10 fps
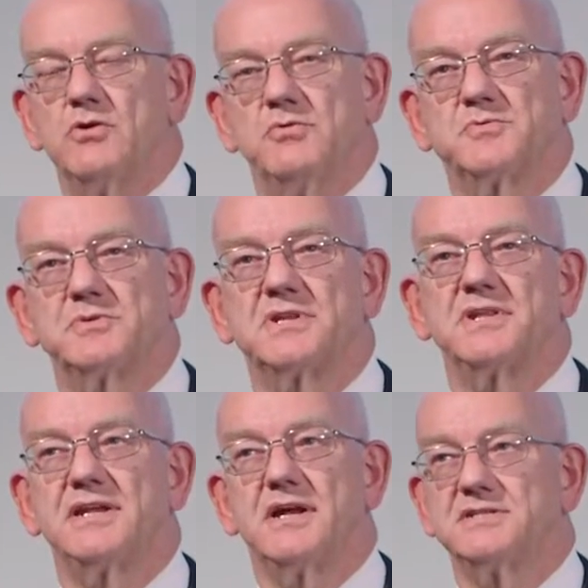which was that
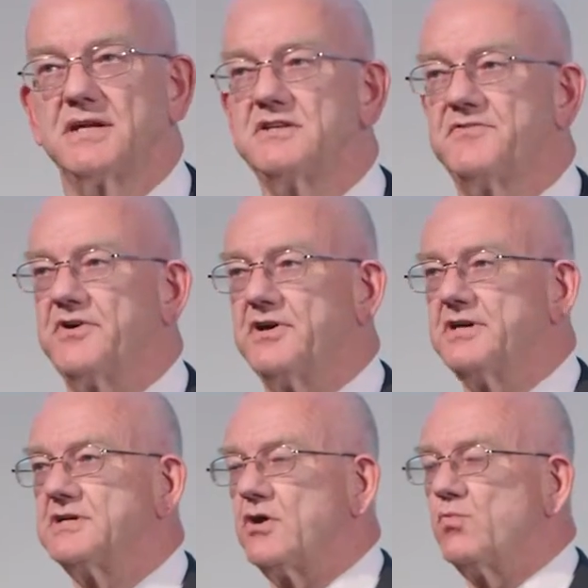they'd
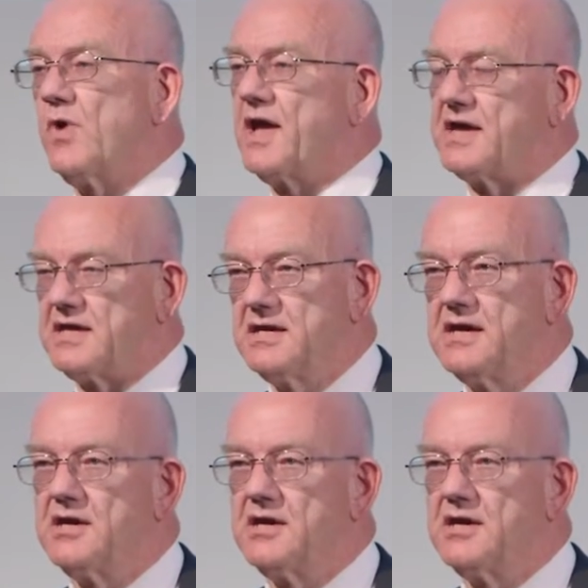identified a way